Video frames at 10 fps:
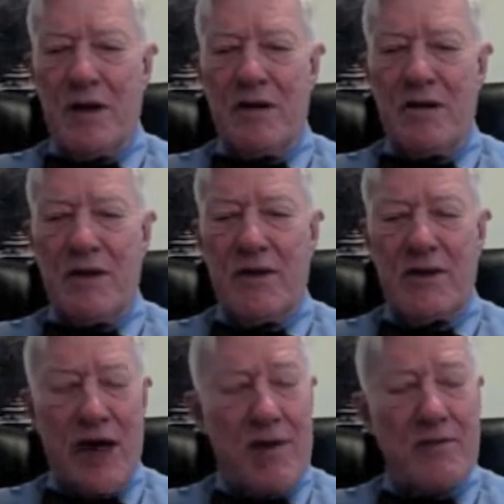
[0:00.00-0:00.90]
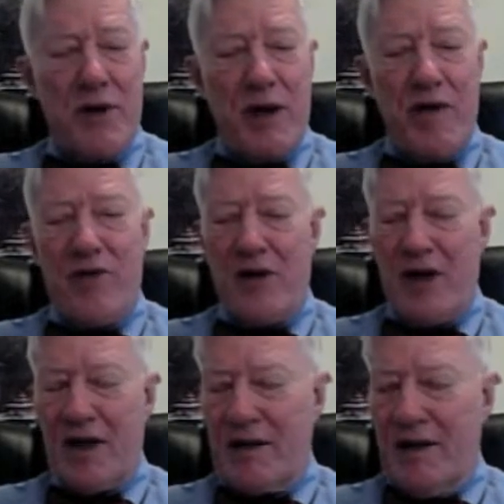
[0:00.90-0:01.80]
There were times when I felt like
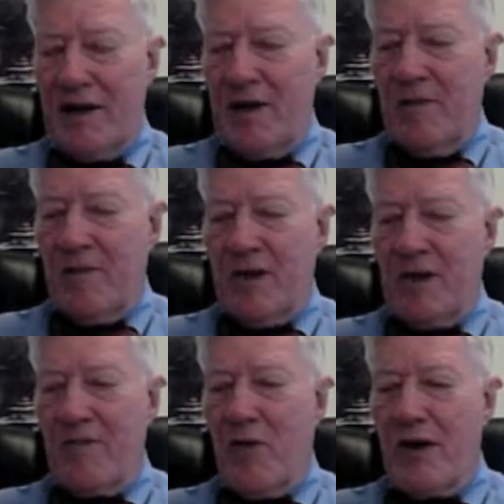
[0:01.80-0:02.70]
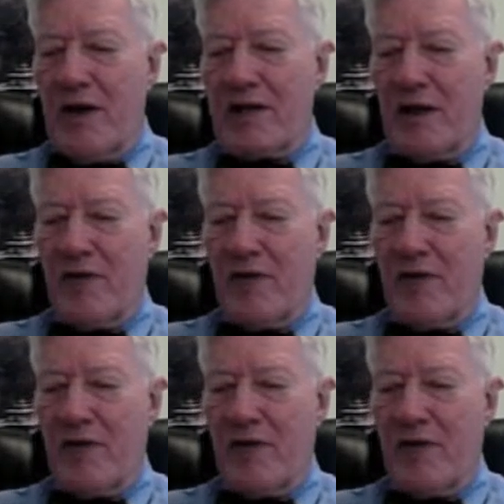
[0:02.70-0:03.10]
the board itself